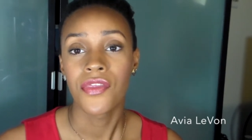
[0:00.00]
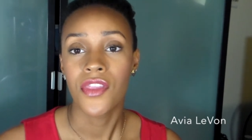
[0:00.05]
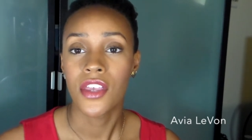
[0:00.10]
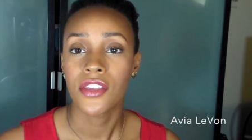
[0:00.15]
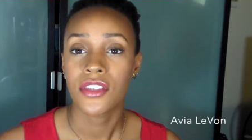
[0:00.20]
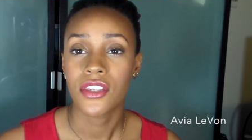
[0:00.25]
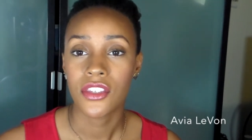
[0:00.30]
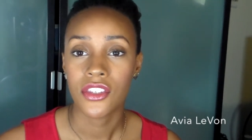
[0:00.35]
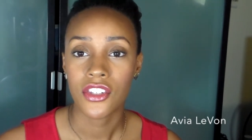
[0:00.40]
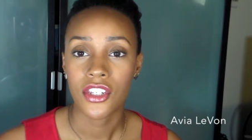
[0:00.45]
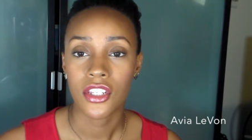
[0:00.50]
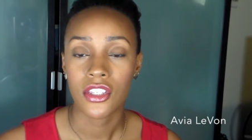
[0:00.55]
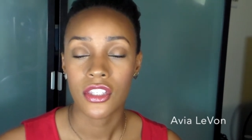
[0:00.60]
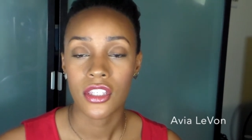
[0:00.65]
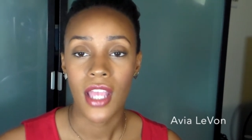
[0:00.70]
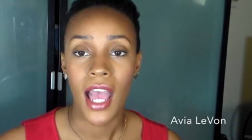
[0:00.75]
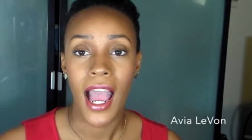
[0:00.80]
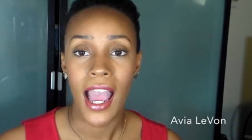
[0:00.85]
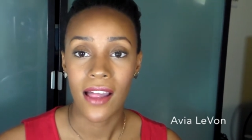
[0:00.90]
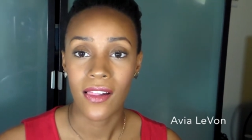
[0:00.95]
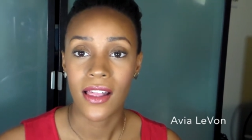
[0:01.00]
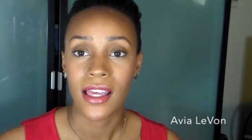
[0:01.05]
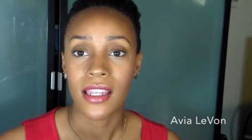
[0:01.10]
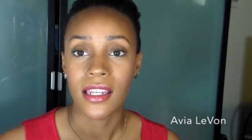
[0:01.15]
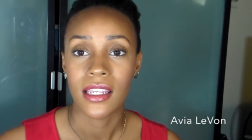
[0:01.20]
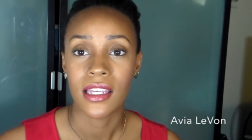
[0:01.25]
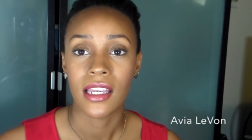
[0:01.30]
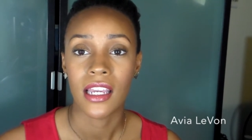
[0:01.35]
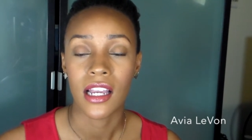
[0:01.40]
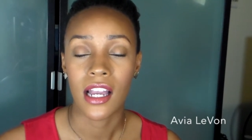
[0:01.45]
This is just
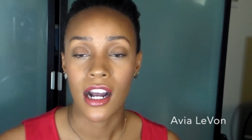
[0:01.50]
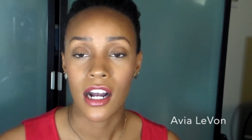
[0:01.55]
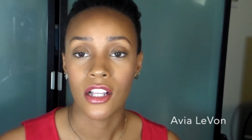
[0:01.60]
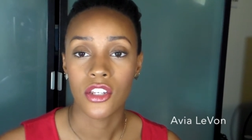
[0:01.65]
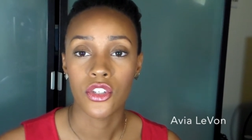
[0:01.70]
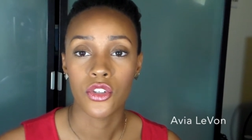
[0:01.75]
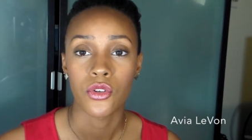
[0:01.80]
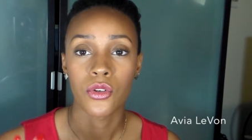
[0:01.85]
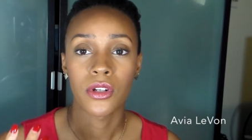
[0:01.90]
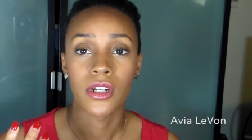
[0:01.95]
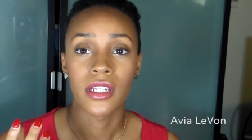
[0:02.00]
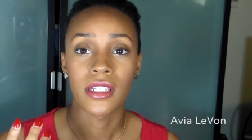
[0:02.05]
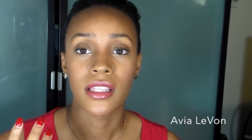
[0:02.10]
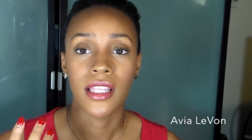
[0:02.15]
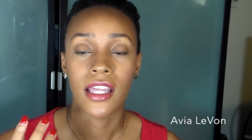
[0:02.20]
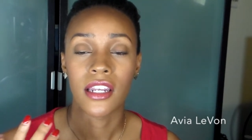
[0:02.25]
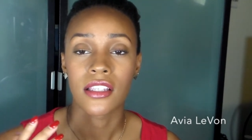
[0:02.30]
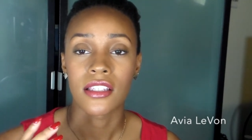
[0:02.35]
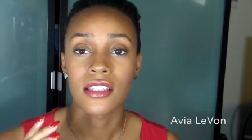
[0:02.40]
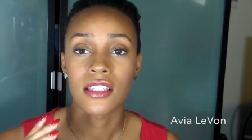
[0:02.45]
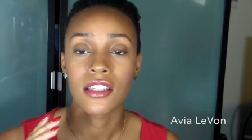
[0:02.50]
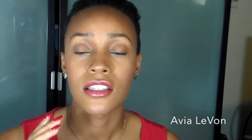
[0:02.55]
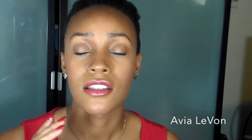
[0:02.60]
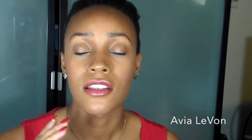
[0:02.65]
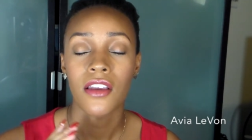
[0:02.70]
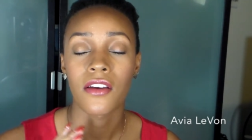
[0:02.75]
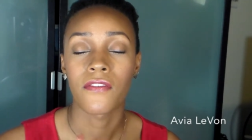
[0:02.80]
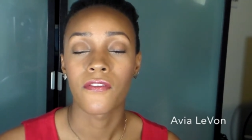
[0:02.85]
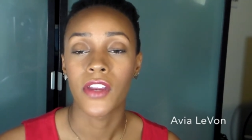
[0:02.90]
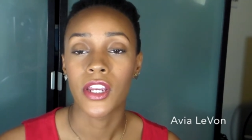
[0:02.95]
highlighting and contouring. That is just
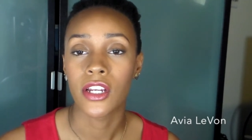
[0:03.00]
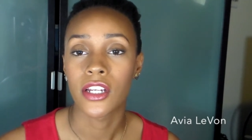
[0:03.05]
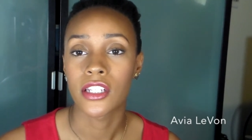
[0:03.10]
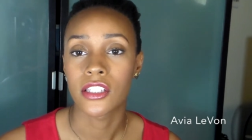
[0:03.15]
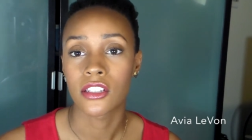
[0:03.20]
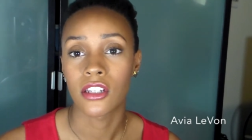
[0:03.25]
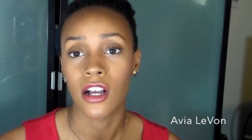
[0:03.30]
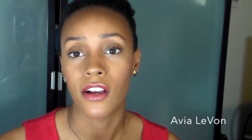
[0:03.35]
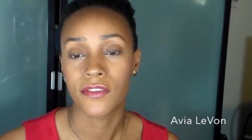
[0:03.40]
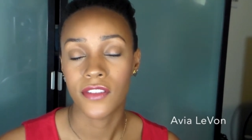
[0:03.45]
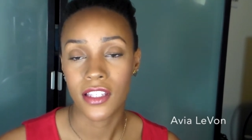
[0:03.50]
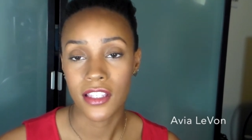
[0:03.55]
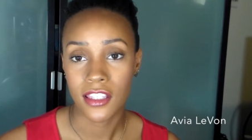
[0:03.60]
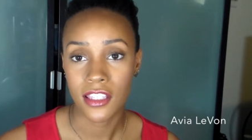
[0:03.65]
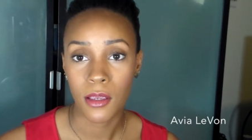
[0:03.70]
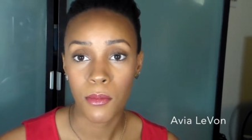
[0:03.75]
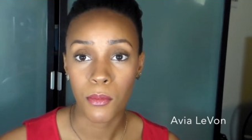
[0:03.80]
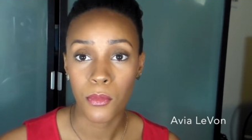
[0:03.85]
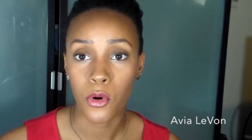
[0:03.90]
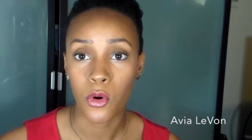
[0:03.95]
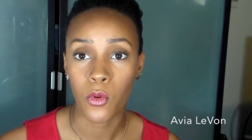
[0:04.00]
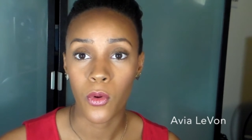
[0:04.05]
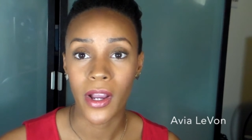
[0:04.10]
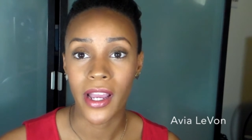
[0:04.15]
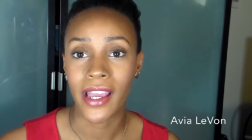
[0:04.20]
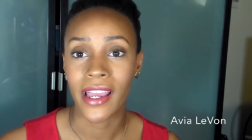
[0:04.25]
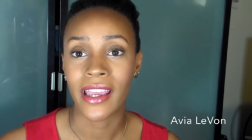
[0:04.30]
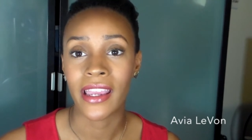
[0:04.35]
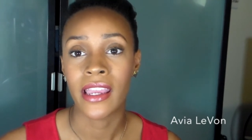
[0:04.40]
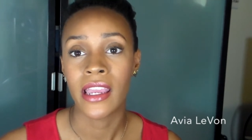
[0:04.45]
a very soft and simple
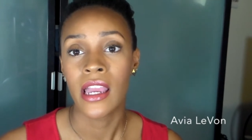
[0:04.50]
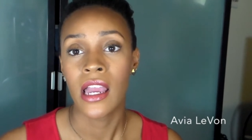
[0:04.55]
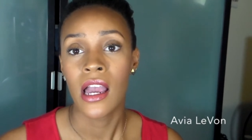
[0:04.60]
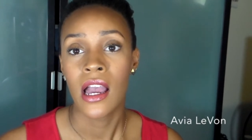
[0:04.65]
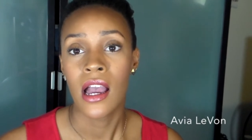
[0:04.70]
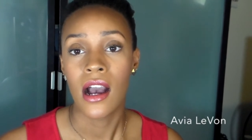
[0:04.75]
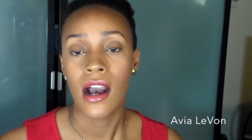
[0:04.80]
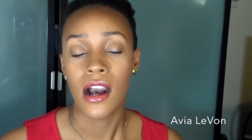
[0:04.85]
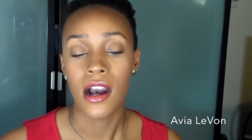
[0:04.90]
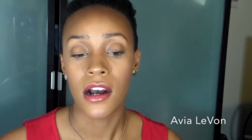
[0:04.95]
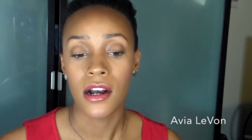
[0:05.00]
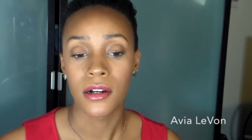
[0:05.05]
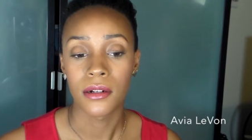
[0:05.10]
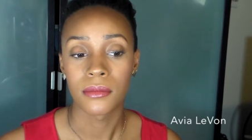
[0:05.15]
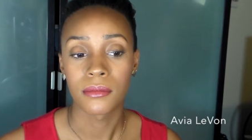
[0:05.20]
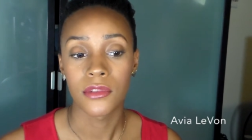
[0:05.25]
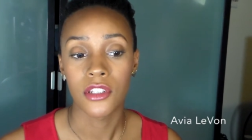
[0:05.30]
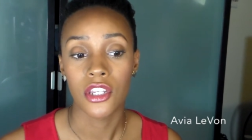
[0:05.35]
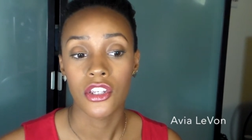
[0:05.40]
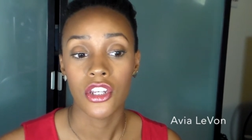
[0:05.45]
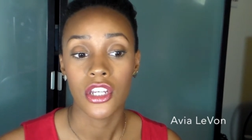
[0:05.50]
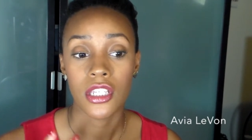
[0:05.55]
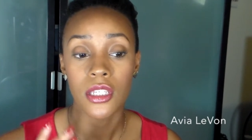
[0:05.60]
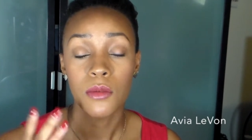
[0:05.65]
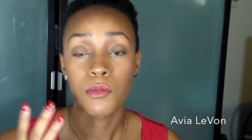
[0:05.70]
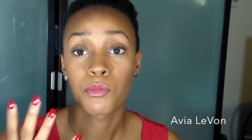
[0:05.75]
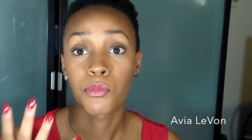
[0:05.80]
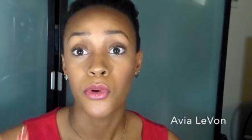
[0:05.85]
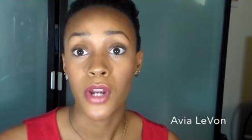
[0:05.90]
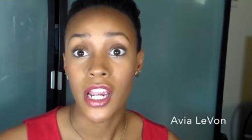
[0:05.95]
way to
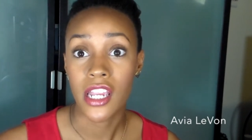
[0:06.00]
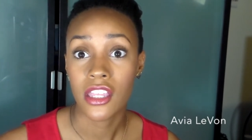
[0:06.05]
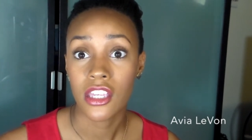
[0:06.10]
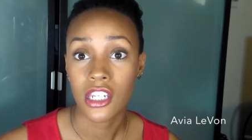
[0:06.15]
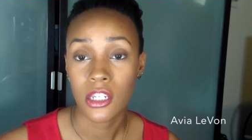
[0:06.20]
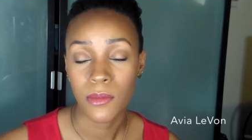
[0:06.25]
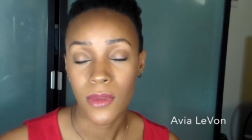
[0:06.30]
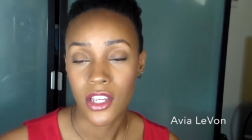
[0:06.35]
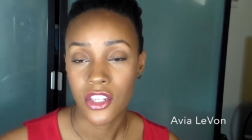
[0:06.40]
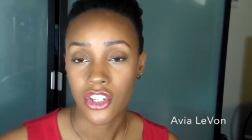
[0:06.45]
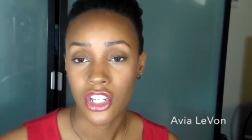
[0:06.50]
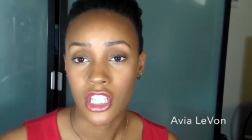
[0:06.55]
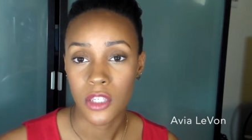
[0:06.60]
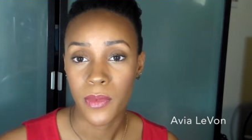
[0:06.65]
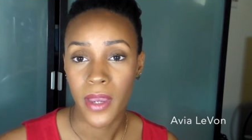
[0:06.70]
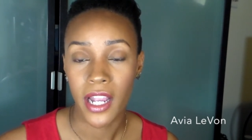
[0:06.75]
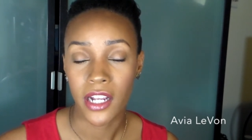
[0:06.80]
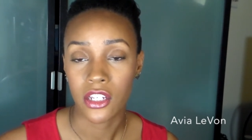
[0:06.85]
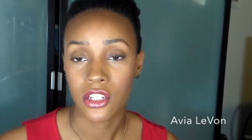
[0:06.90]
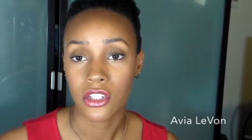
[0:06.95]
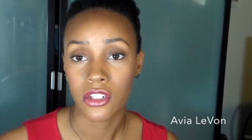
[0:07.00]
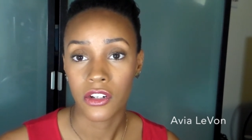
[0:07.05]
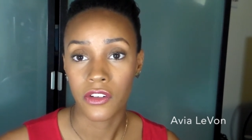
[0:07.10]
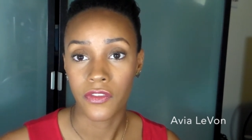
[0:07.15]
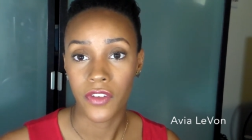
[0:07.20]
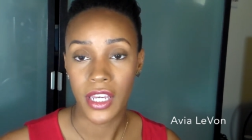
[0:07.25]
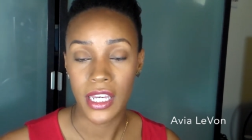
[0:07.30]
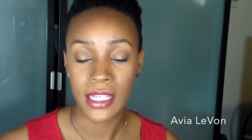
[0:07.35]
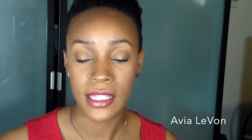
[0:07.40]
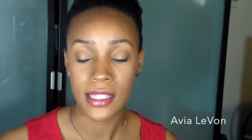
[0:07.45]
just bring the dimensions back to your
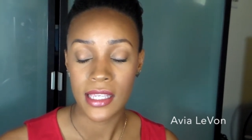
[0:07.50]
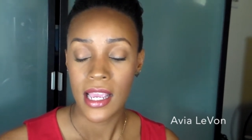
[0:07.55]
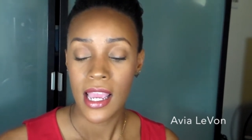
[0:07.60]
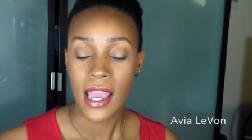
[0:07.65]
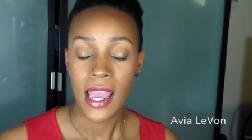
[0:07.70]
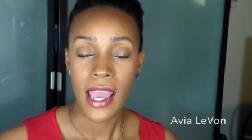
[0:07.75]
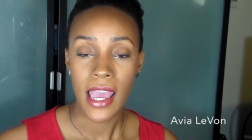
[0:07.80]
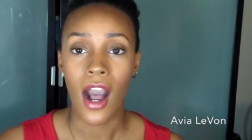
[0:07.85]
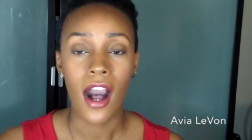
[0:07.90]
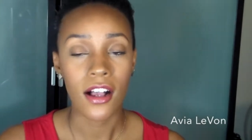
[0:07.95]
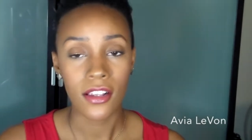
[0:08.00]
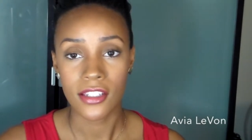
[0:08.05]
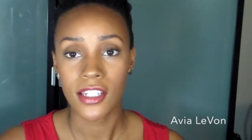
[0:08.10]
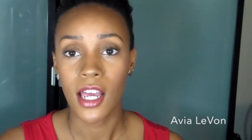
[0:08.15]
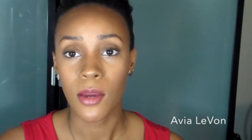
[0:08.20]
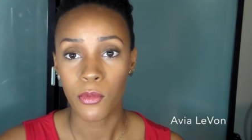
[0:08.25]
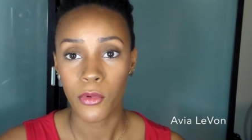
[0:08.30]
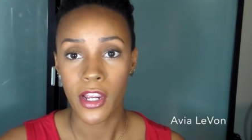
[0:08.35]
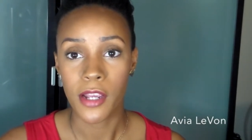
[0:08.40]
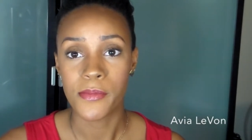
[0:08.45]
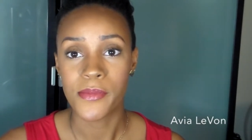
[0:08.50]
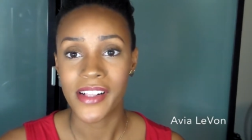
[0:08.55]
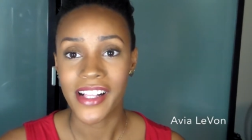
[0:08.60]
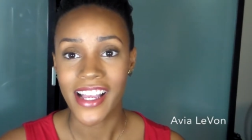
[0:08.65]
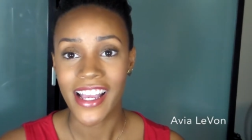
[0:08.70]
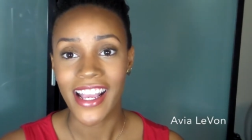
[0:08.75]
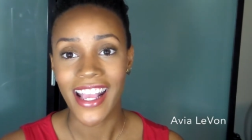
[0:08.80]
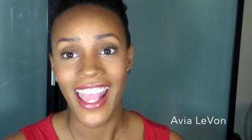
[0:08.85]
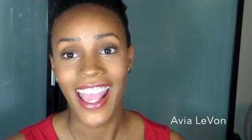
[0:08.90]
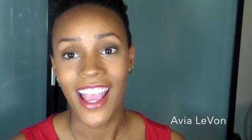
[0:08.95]
face. So I'll stop
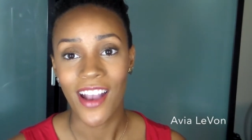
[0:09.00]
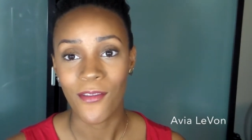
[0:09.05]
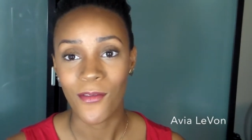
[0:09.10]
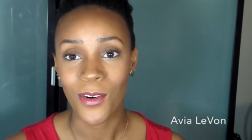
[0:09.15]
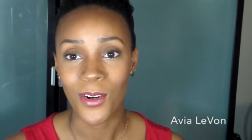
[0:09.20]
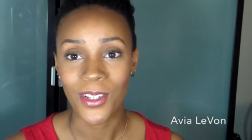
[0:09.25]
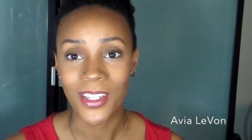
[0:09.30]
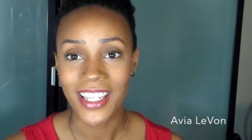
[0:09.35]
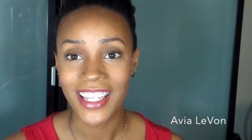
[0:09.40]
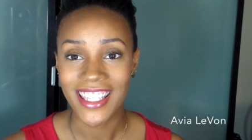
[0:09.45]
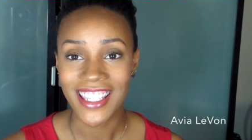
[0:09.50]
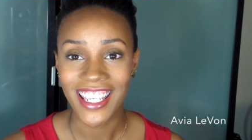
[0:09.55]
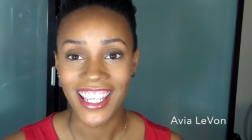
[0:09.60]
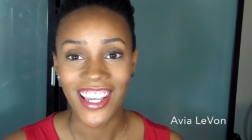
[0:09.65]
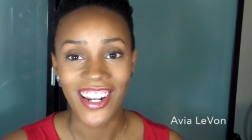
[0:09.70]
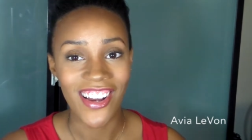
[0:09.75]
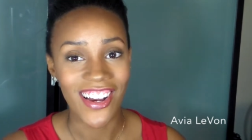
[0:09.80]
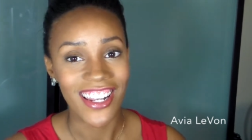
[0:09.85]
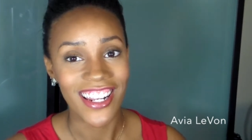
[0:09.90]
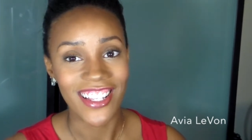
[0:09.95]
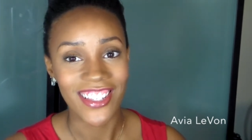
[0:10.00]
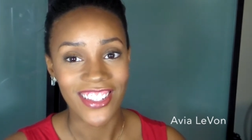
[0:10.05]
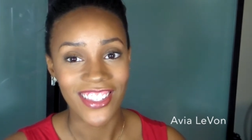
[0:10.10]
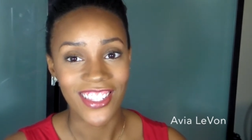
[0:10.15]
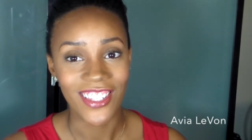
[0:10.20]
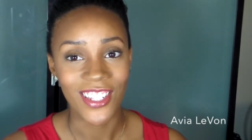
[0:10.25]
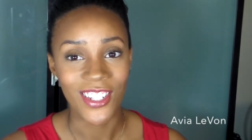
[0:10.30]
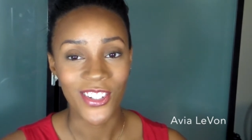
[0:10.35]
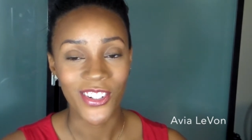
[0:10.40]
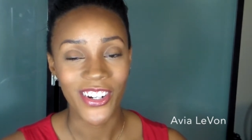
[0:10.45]
rambling and we'll just get on into
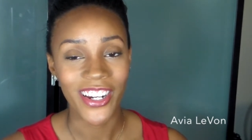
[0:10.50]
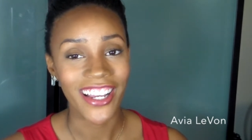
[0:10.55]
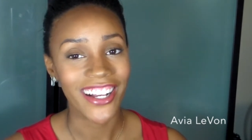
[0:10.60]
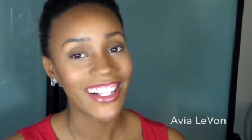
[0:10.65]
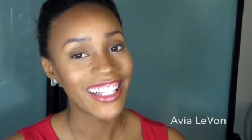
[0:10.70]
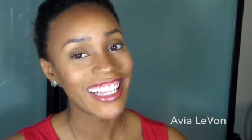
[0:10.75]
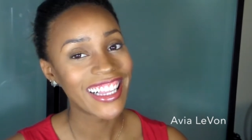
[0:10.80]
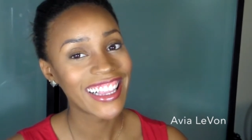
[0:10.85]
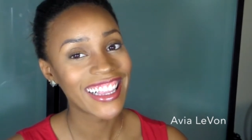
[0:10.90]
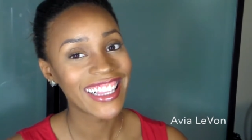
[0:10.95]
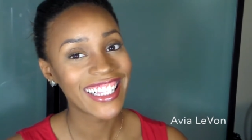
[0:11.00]
this tutorial.